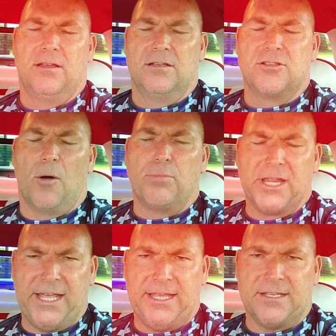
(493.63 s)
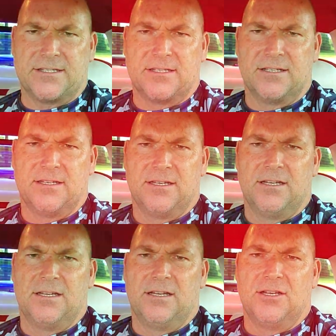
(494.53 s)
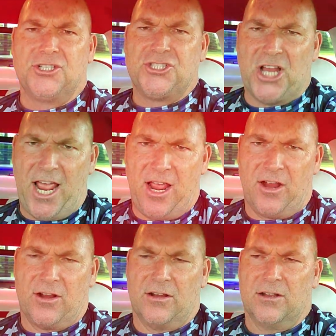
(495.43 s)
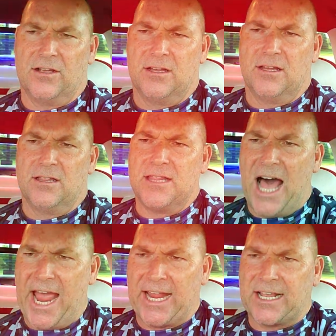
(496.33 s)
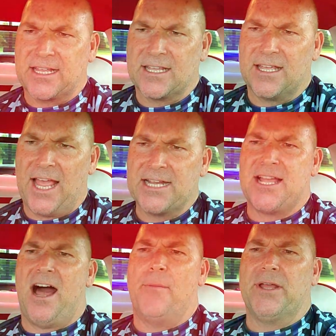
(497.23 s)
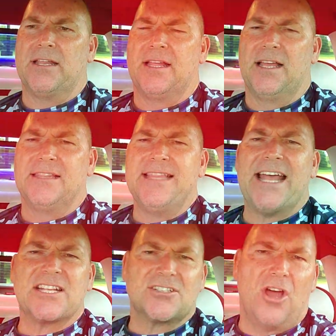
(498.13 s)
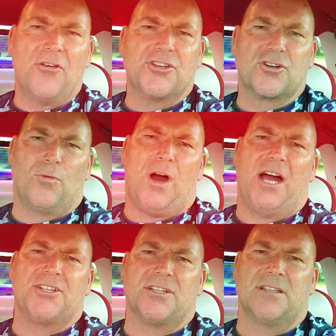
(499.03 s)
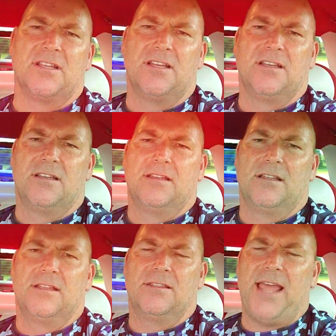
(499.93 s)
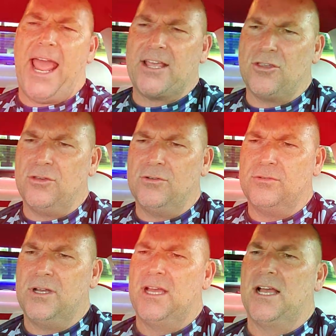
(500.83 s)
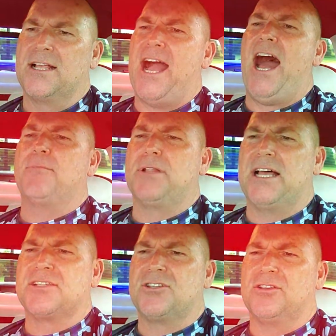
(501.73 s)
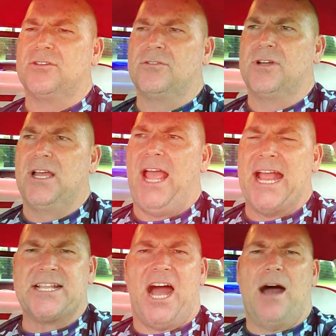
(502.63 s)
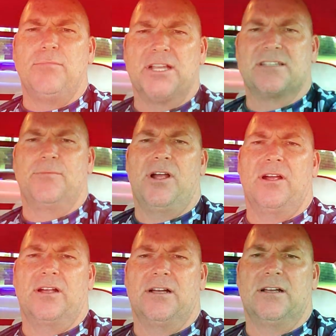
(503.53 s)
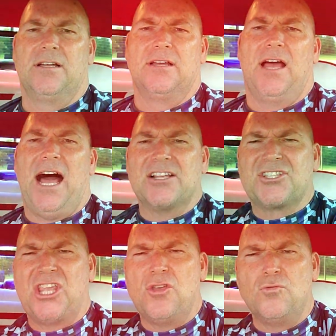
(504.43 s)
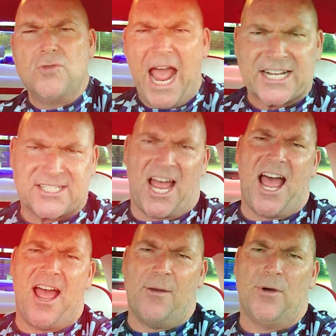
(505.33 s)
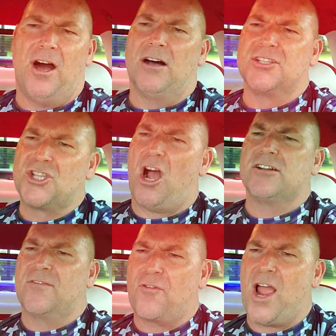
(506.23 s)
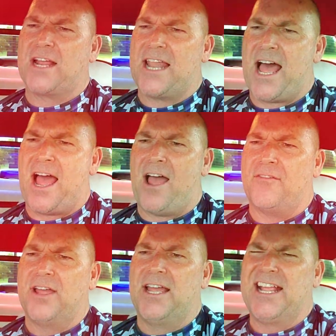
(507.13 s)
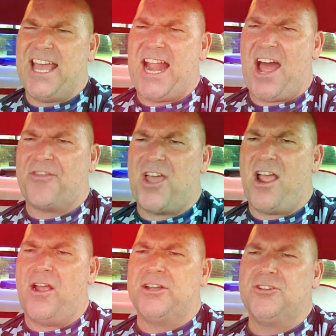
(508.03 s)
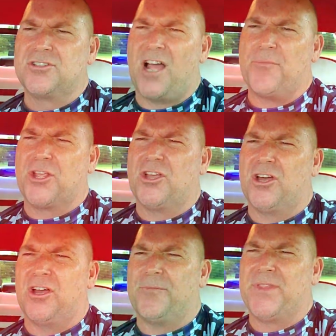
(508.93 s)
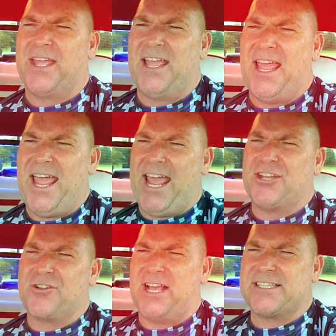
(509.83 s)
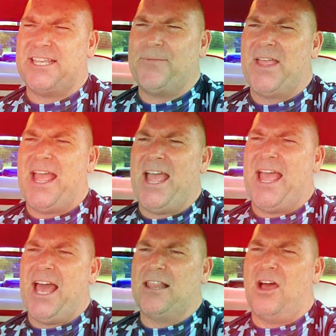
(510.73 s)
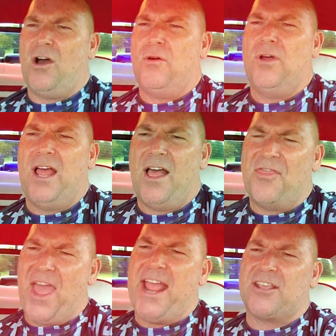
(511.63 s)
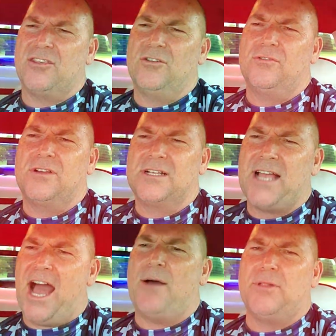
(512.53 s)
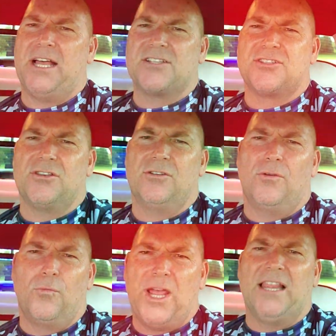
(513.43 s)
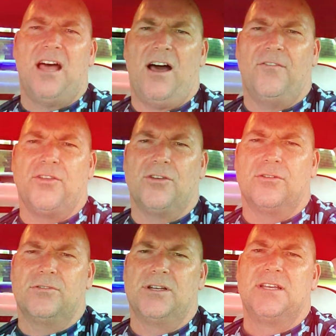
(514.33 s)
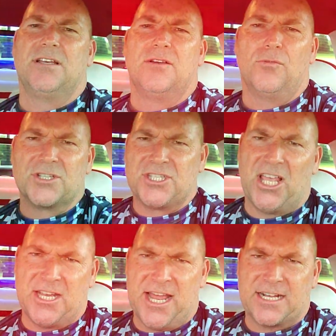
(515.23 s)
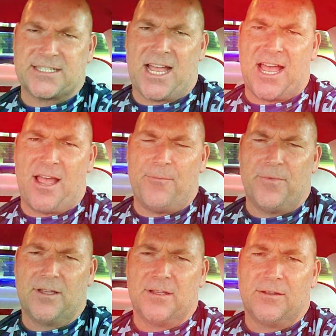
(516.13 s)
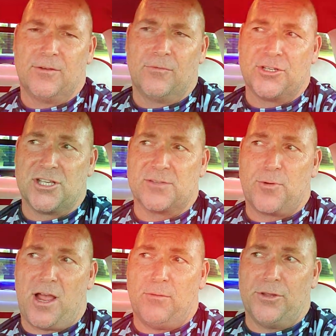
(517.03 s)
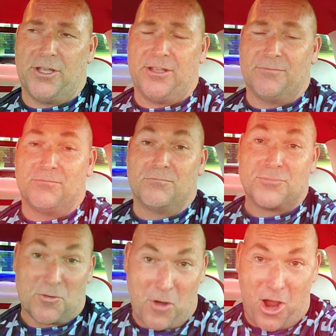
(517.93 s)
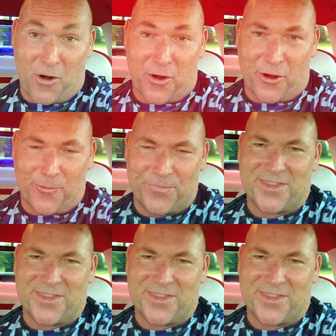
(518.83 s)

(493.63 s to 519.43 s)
So please share, like, and comment. Let us know that you're watching. Thank you. God bless you. And God bless America. I'll see you next time on Sergeant Frank Live. Get out there and do something good. Hey, Tracy. Hello. Thank you. God bless you. We love you. We'll see you next time, which is probably tomorrow,